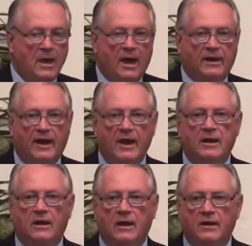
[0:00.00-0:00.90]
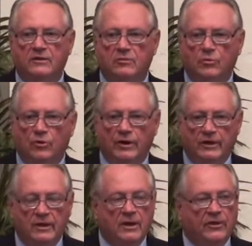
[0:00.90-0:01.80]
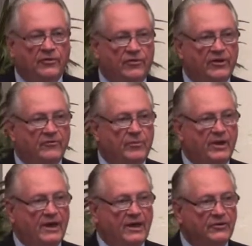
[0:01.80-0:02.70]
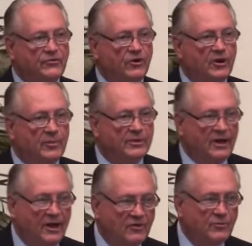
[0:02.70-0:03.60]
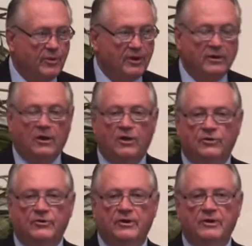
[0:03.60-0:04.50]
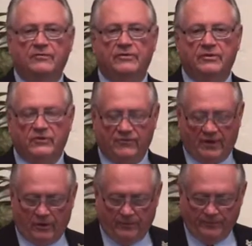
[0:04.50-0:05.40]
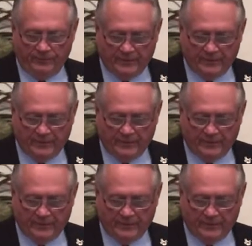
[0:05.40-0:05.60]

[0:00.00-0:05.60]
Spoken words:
At 8 o'clock in the morning, the FBI showed up at the hospital to interview this fellow.